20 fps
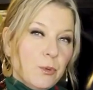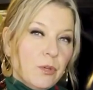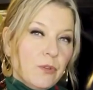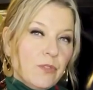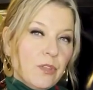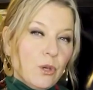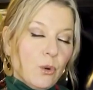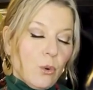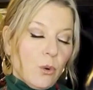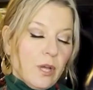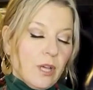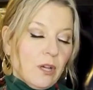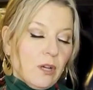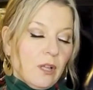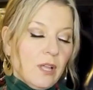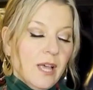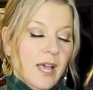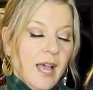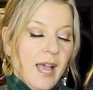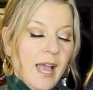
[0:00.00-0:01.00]
of the
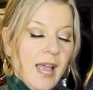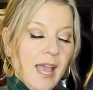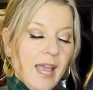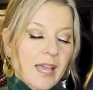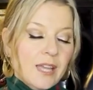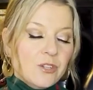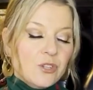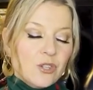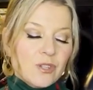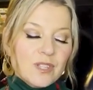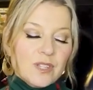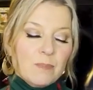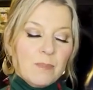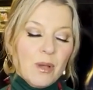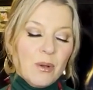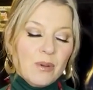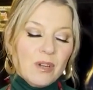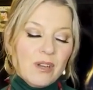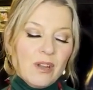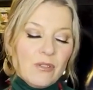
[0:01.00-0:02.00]
oil, and just
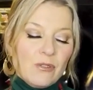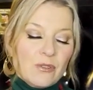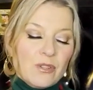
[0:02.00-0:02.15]
about another